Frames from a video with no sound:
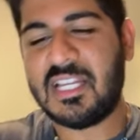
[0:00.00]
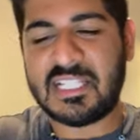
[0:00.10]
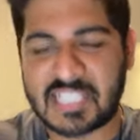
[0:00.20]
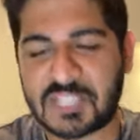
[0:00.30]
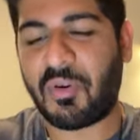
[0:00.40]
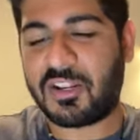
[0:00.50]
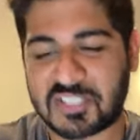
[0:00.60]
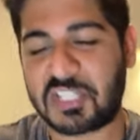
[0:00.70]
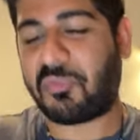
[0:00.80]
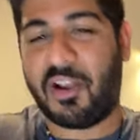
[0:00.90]
Ceasefire,
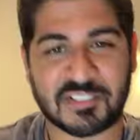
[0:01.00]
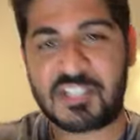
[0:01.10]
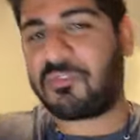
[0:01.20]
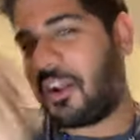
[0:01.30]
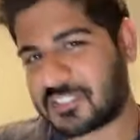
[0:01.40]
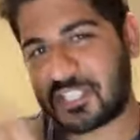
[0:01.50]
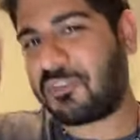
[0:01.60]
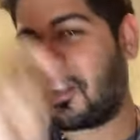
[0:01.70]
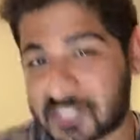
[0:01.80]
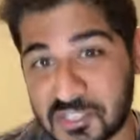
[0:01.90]
ceasefire, ceasefire,
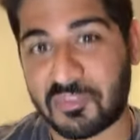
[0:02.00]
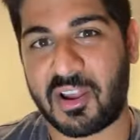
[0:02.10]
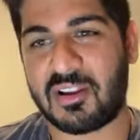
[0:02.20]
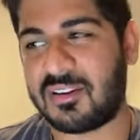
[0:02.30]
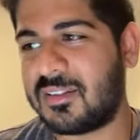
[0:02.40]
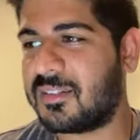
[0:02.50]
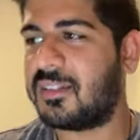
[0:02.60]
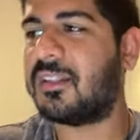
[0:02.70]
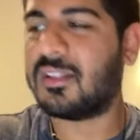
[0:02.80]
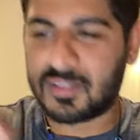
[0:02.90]
ceasefire, ceasefire.
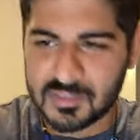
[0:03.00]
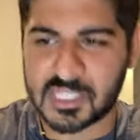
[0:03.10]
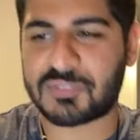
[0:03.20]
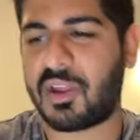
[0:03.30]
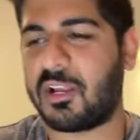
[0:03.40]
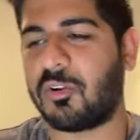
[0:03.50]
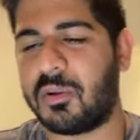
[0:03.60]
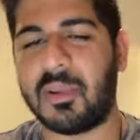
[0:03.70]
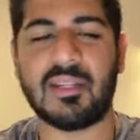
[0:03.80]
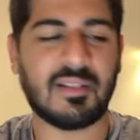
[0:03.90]
Ceasefire
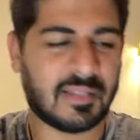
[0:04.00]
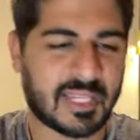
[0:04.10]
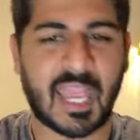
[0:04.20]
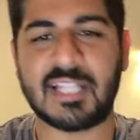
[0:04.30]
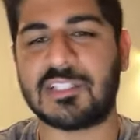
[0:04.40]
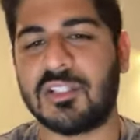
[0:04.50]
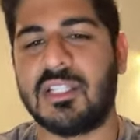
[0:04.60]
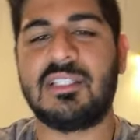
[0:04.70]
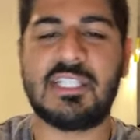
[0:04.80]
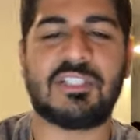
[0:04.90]
agreement, they cancel
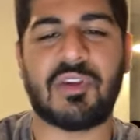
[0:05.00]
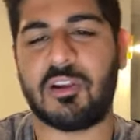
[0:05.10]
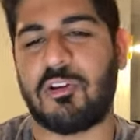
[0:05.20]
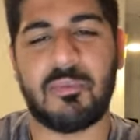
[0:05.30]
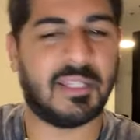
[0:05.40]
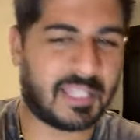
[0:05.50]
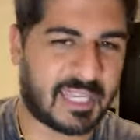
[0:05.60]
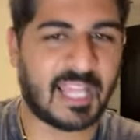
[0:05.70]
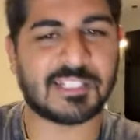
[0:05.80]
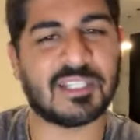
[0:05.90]
it. Ceasefire agreement, they
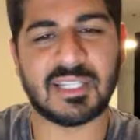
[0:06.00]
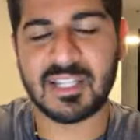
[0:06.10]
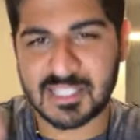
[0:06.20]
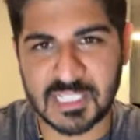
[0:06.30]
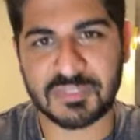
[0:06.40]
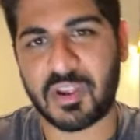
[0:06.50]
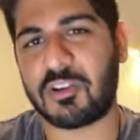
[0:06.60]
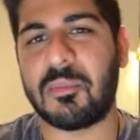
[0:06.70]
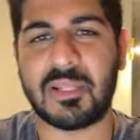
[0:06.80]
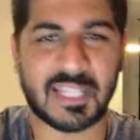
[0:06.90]
cancel it. Ceasefire
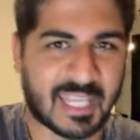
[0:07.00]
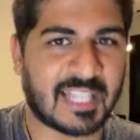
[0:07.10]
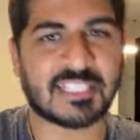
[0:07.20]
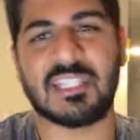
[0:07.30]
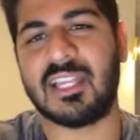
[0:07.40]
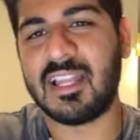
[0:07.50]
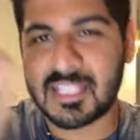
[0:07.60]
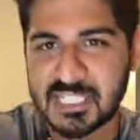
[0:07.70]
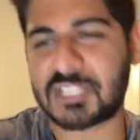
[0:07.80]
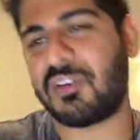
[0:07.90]
agreement, they cancel it.
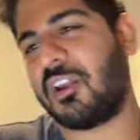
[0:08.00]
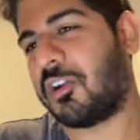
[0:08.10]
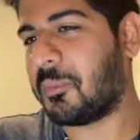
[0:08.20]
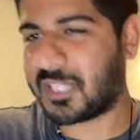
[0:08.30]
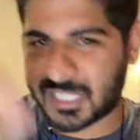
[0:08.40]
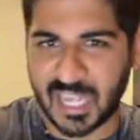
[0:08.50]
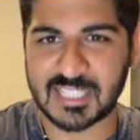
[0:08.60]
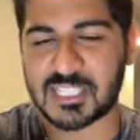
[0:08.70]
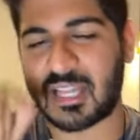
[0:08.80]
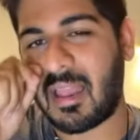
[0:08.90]
Ceasefire agreement, they
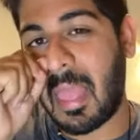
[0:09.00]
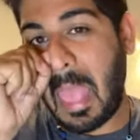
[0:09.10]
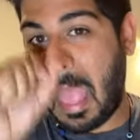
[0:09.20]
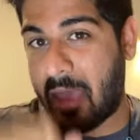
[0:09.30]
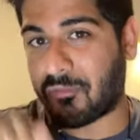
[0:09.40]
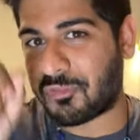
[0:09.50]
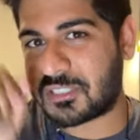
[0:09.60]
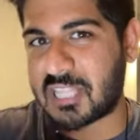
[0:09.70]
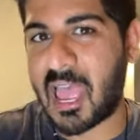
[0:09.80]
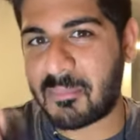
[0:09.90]
cancel it. Every
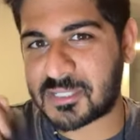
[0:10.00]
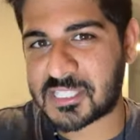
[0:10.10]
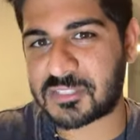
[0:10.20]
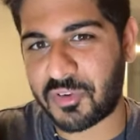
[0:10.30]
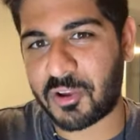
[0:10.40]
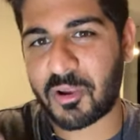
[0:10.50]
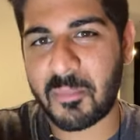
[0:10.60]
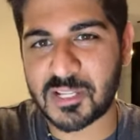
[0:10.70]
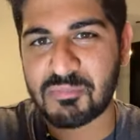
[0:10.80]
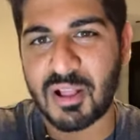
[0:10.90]
time a ceasefire
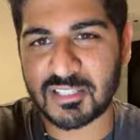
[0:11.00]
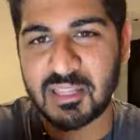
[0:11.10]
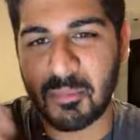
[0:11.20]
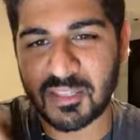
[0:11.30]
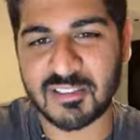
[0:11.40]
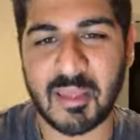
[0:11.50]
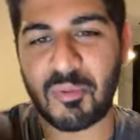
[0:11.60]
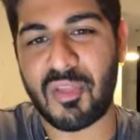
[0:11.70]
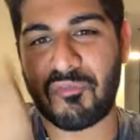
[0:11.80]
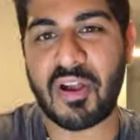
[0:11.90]
agreement is brought to them on the
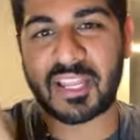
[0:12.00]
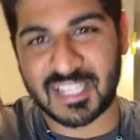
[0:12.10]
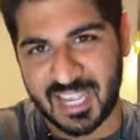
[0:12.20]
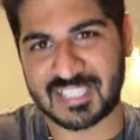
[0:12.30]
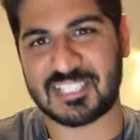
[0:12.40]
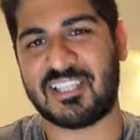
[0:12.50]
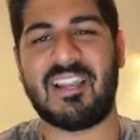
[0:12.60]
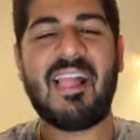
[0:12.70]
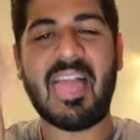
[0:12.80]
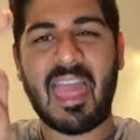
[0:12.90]
table, they fucking cancel
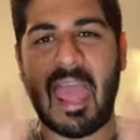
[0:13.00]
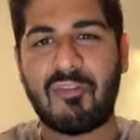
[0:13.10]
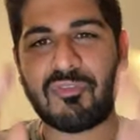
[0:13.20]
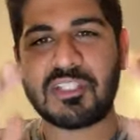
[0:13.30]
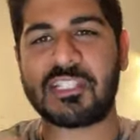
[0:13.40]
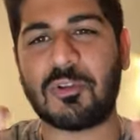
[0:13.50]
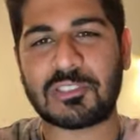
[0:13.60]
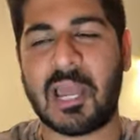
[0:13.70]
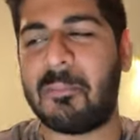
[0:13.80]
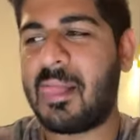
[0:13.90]
it. Every single
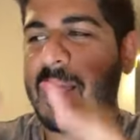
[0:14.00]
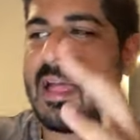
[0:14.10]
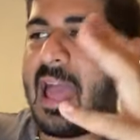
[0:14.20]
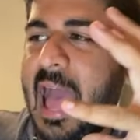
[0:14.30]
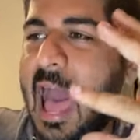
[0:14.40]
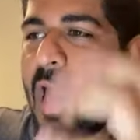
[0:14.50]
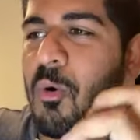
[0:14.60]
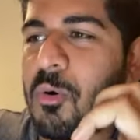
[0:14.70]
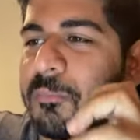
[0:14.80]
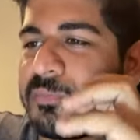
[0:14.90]
time.
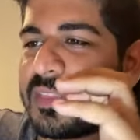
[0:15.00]
How